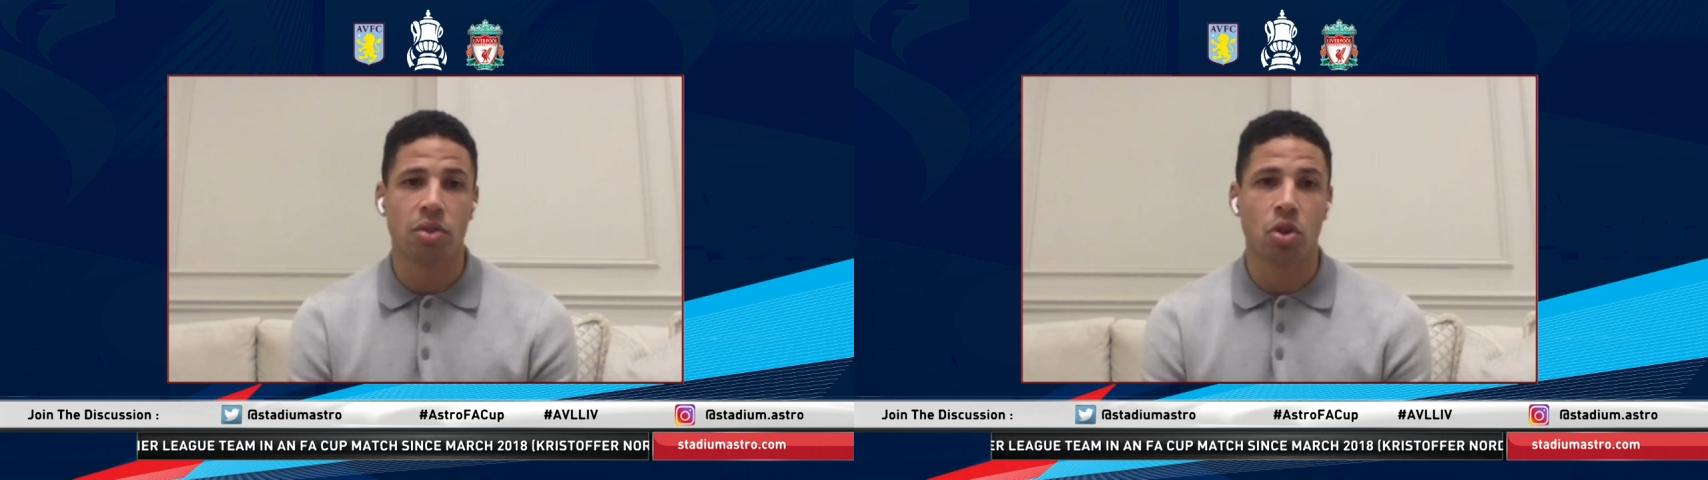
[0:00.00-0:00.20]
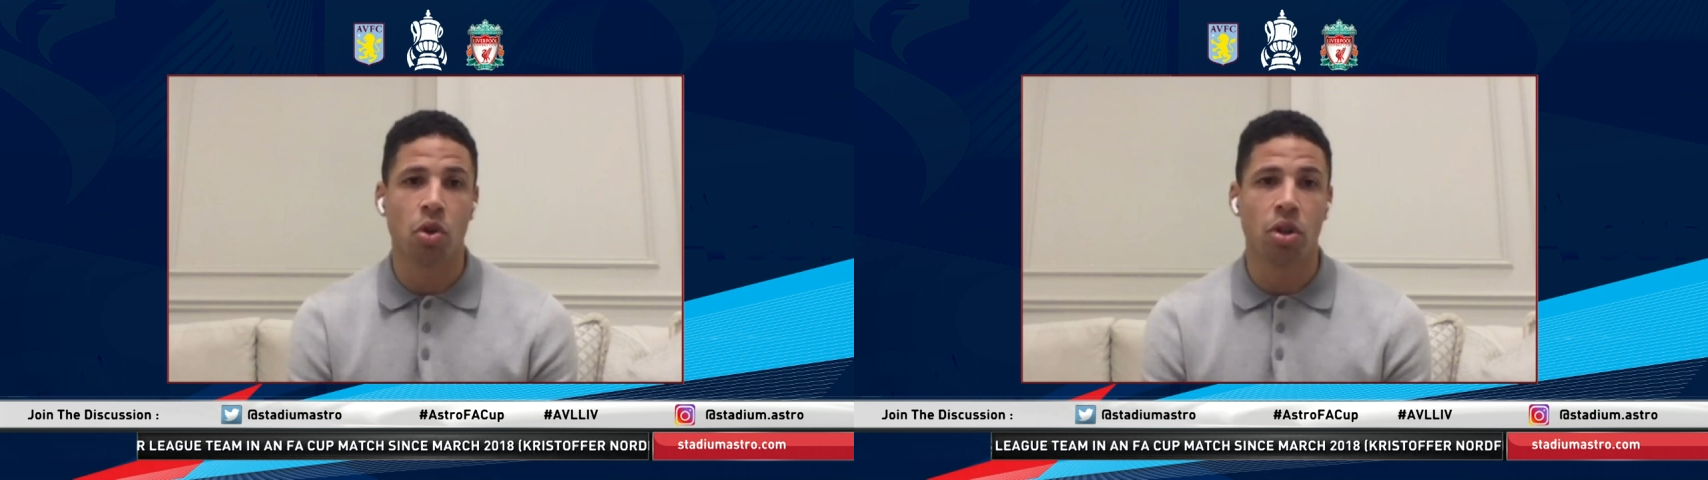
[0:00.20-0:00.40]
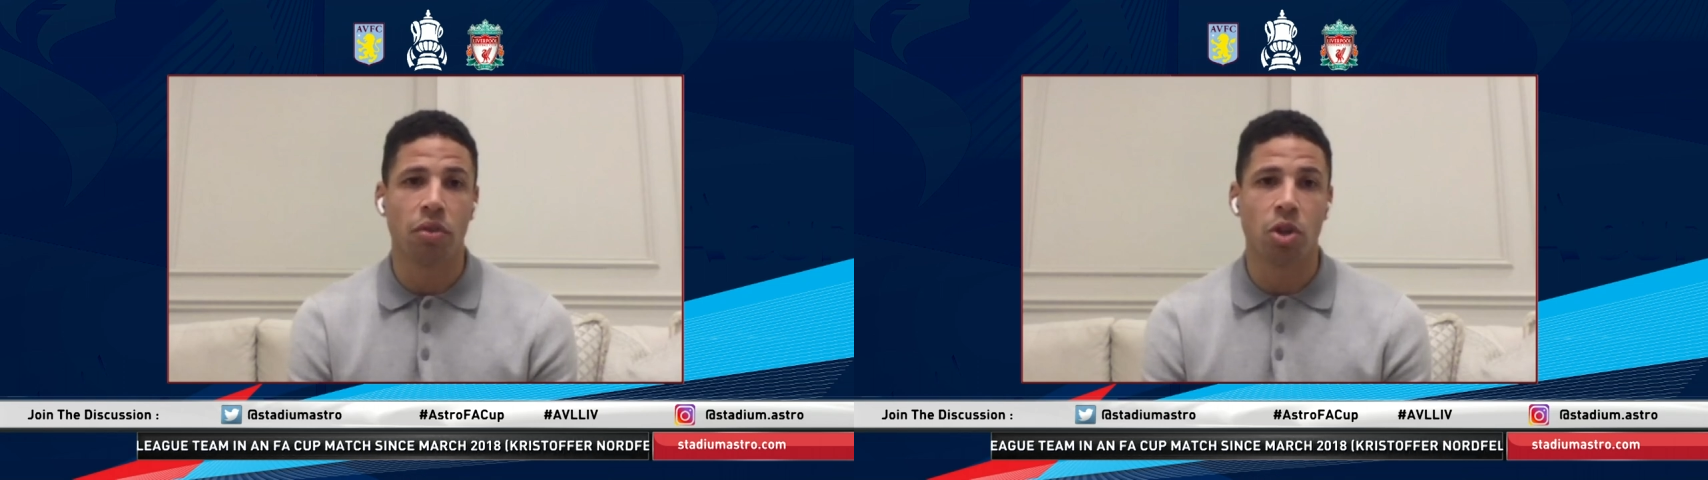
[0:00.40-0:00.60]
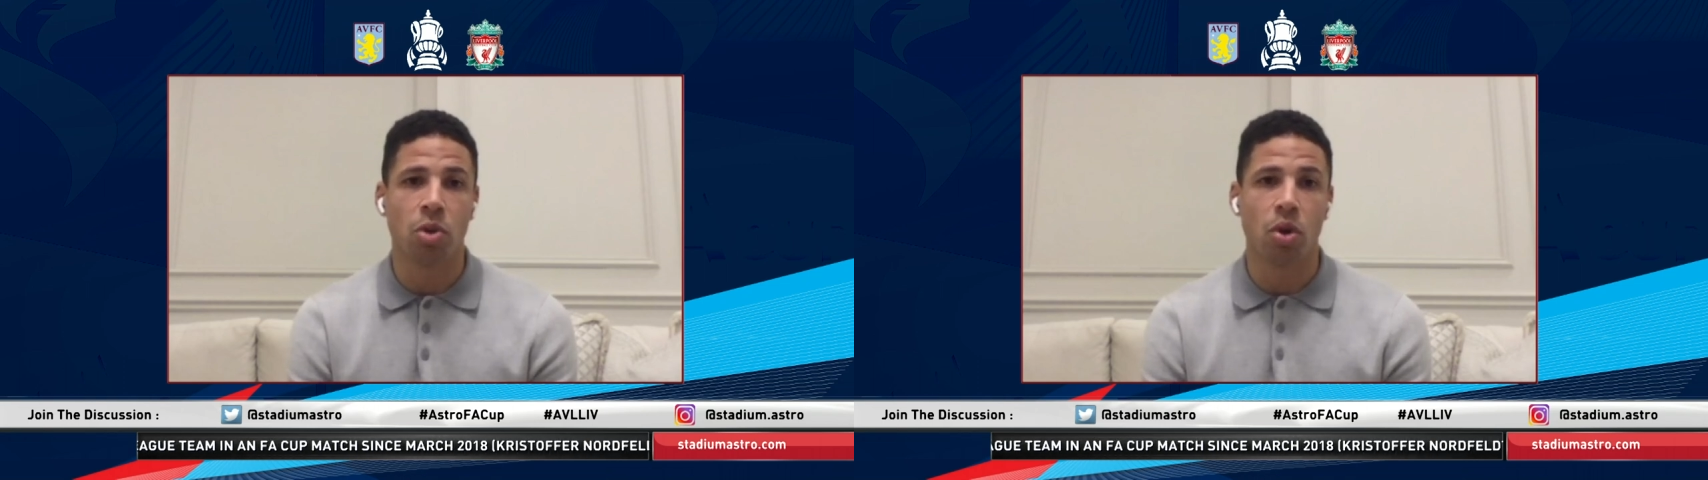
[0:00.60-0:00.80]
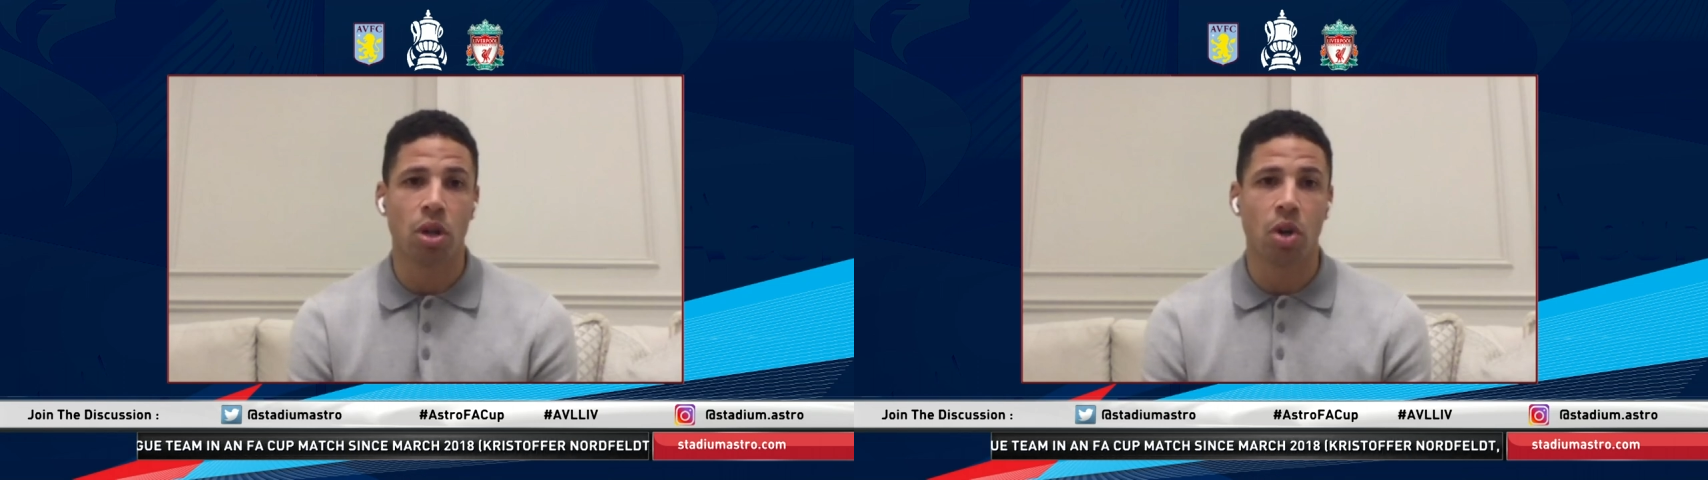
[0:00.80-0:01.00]
scoring a few
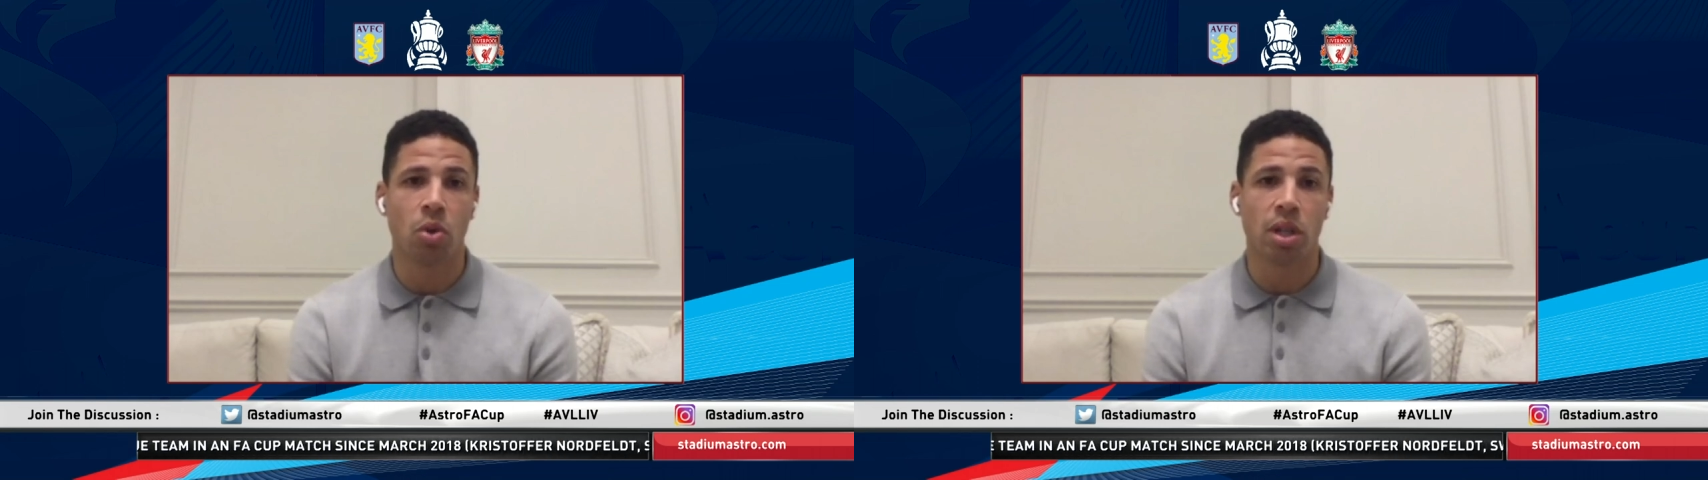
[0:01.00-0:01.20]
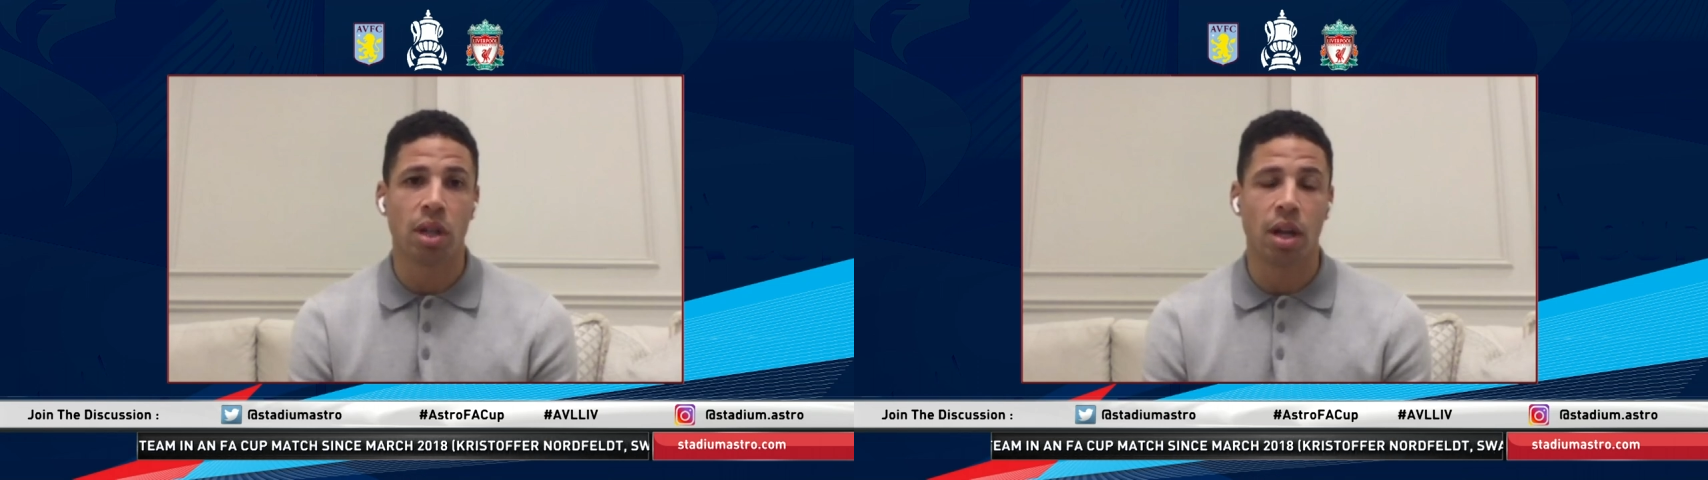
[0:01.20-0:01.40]
more goals and,